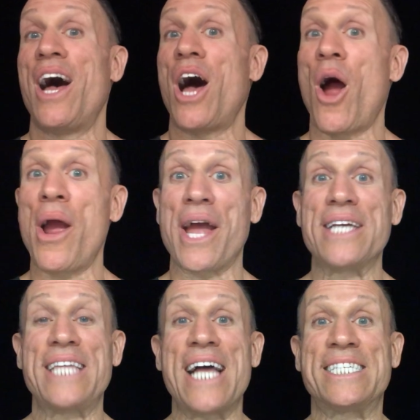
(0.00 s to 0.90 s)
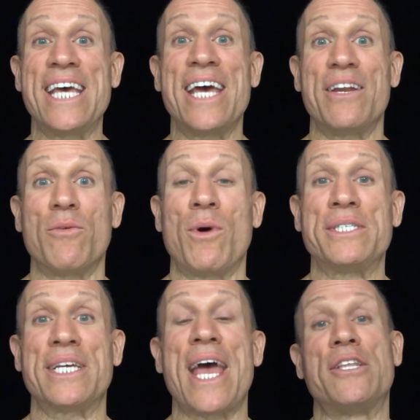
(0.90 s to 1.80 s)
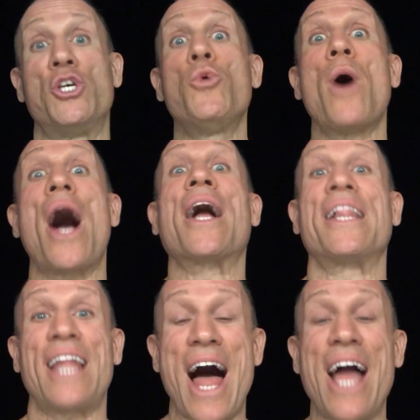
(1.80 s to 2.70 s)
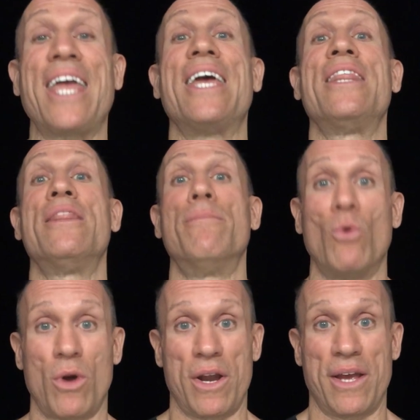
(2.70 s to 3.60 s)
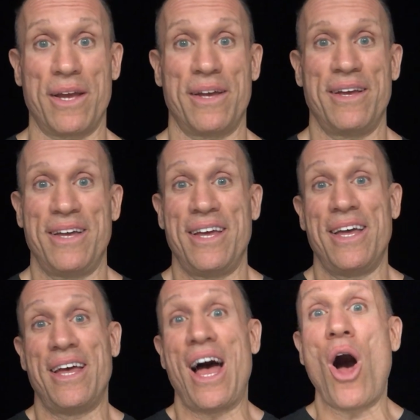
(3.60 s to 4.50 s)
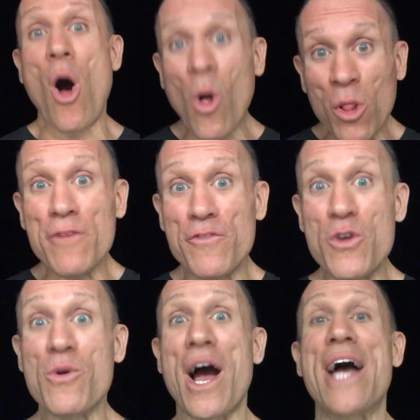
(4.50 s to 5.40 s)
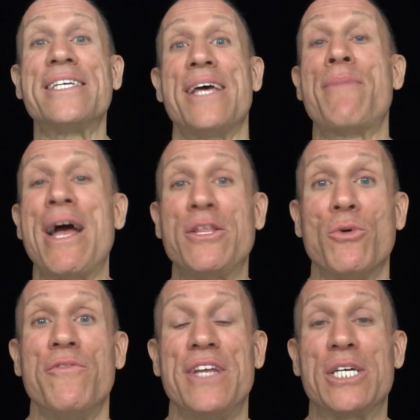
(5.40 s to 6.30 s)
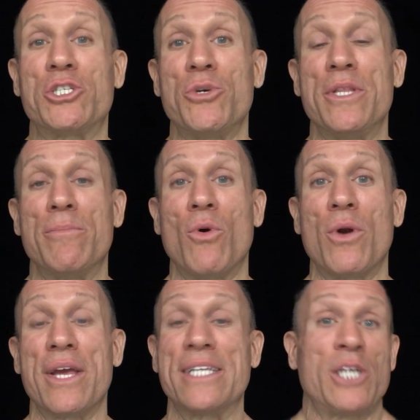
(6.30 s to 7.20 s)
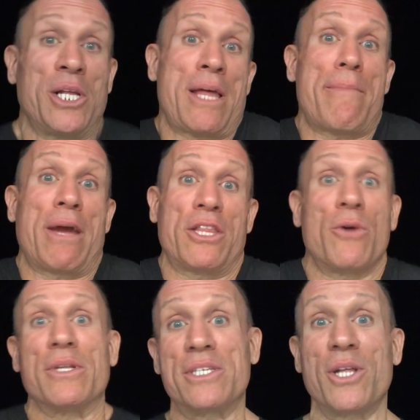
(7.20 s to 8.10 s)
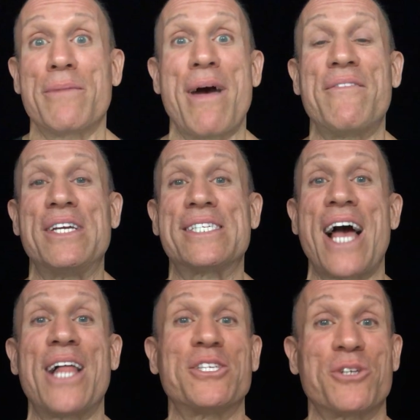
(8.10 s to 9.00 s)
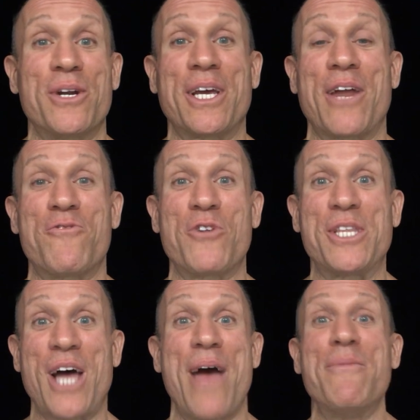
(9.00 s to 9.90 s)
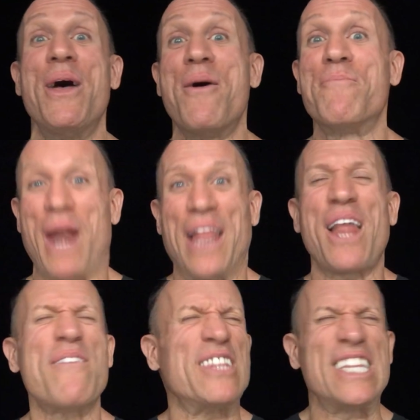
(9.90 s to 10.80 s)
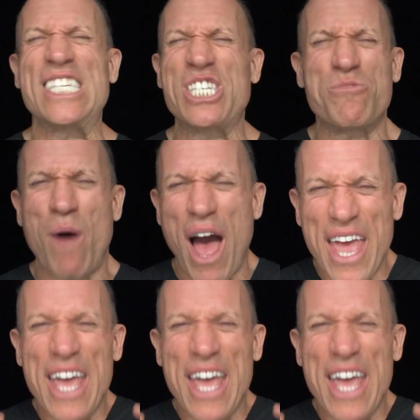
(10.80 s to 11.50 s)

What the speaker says: All right, guys, that's it. Once again, 2 o'clock in the morning. Only for you guys by doing videos 2 in the morning. It's the only time I can do it. It's the only time I have any silence or any kind of free time. But I love it. This is my